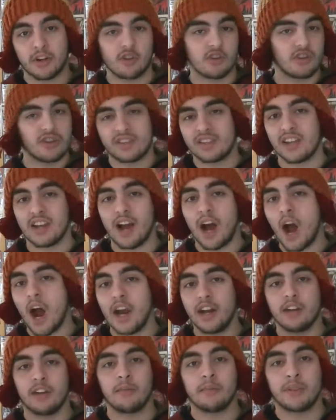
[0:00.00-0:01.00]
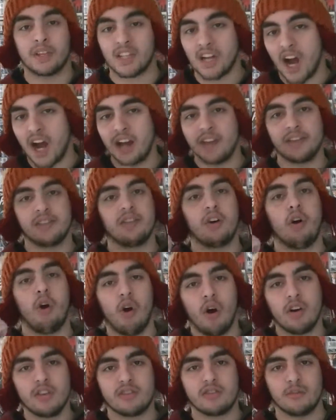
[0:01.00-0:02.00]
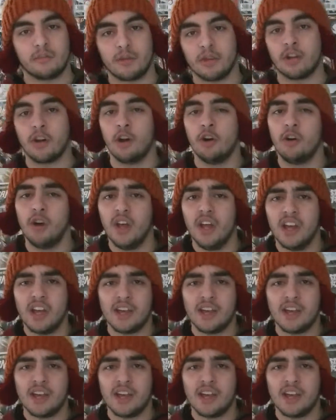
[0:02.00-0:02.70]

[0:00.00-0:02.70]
or just say hi to him. The guy is awesome, you know?